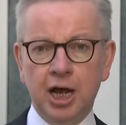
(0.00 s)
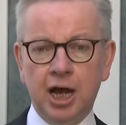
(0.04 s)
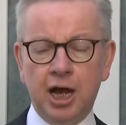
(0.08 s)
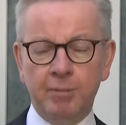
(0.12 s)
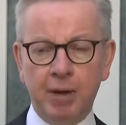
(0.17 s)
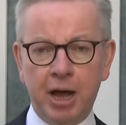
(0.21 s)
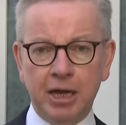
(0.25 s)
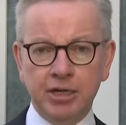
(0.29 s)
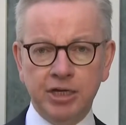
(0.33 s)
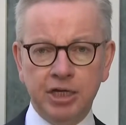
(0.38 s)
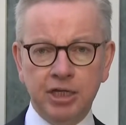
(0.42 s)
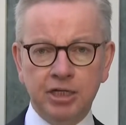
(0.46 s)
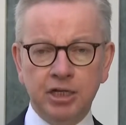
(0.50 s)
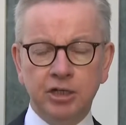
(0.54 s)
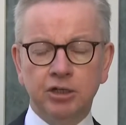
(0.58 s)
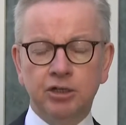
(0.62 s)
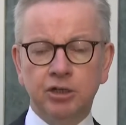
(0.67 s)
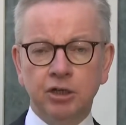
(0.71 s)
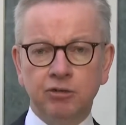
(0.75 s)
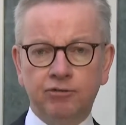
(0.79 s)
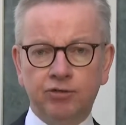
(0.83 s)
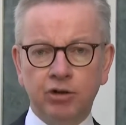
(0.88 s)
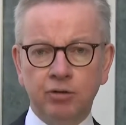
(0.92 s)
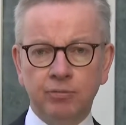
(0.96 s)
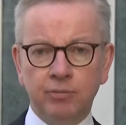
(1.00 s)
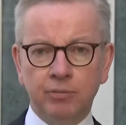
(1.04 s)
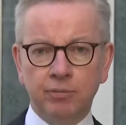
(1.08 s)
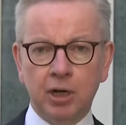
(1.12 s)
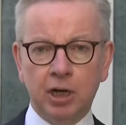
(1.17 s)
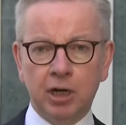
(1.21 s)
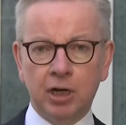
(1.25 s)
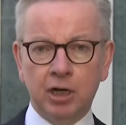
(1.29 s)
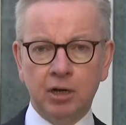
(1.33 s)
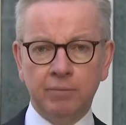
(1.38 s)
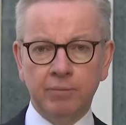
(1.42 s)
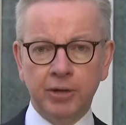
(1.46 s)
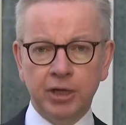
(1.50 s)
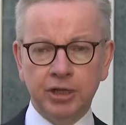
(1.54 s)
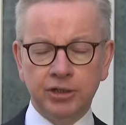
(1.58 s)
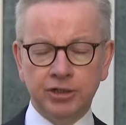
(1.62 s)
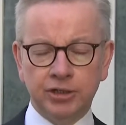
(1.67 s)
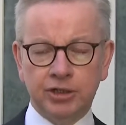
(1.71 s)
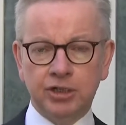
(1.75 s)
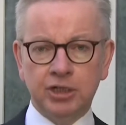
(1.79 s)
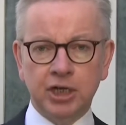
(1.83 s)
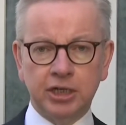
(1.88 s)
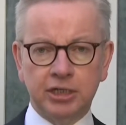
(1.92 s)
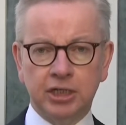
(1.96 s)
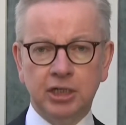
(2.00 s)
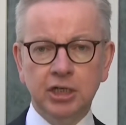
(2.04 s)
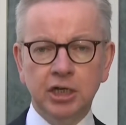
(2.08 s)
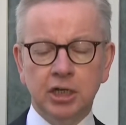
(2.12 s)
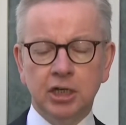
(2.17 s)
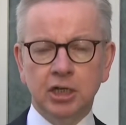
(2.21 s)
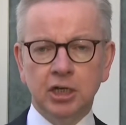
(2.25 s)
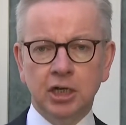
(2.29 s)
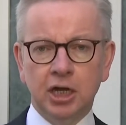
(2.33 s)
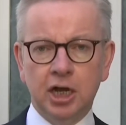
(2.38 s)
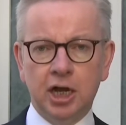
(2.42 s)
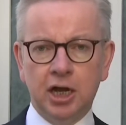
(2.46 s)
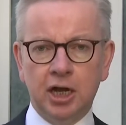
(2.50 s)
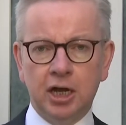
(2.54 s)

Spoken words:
And he did so from his study